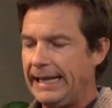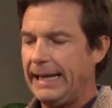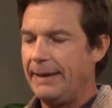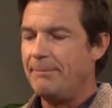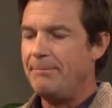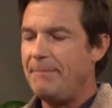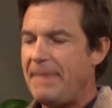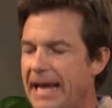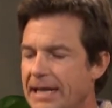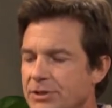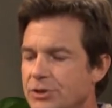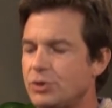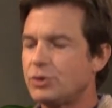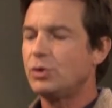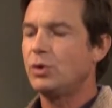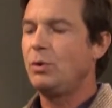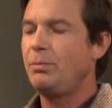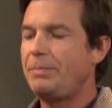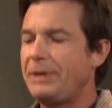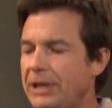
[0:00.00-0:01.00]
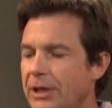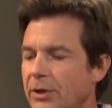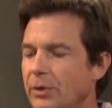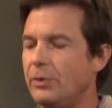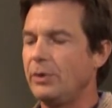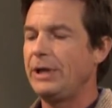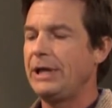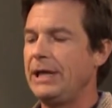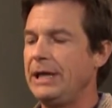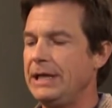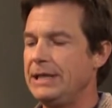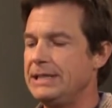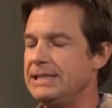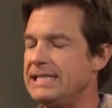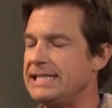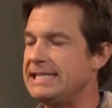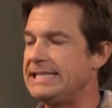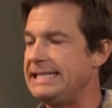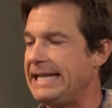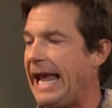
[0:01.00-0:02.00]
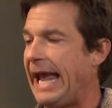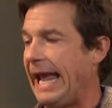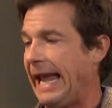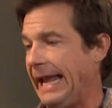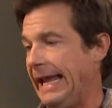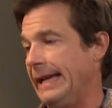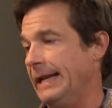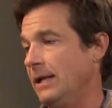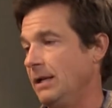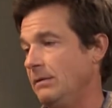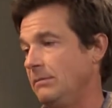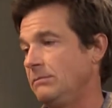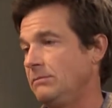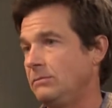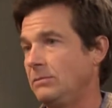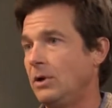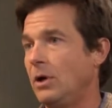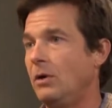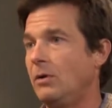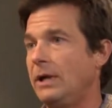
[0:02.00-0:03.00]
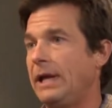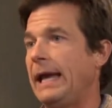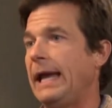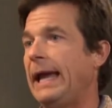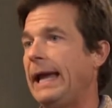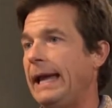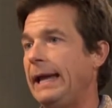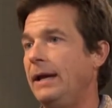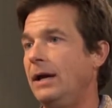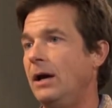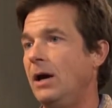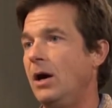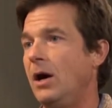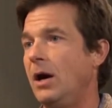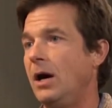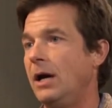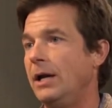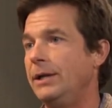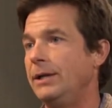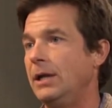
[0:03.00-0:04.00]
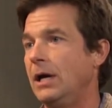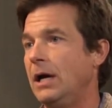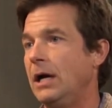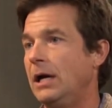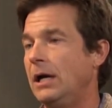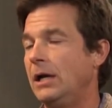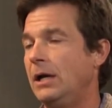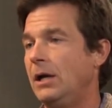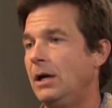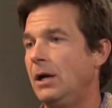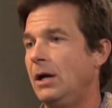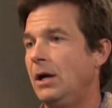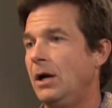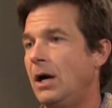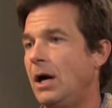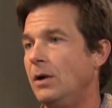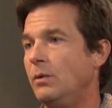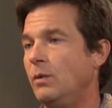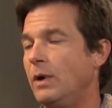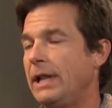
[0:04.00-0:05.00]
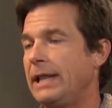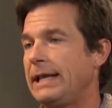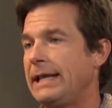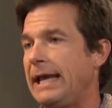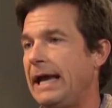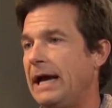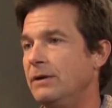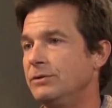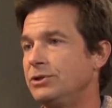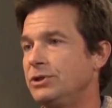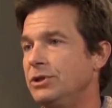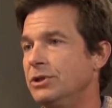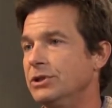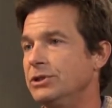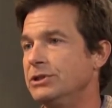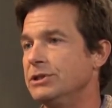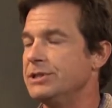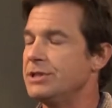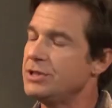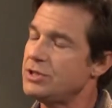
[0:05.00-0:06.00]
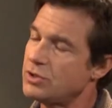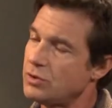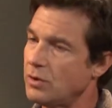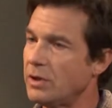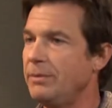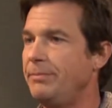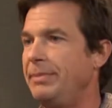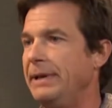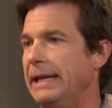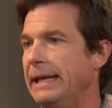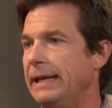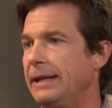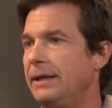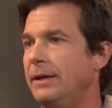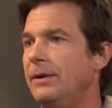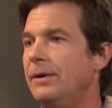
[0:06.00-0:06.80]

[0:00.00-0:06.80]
menstrual period stain, okay, on one of the couch cushions. It's sort of big.